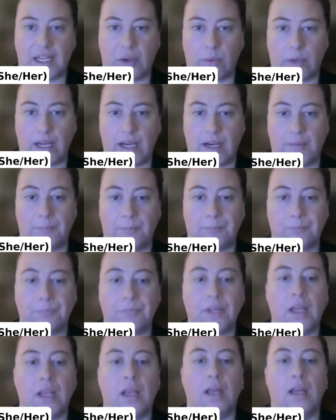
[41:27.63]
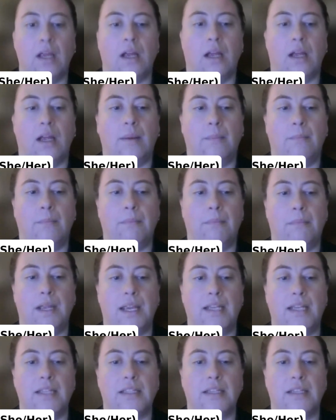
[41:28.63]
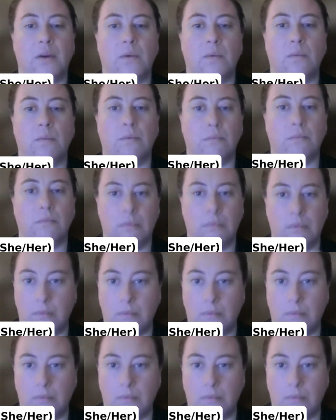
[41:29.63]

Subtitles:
career. So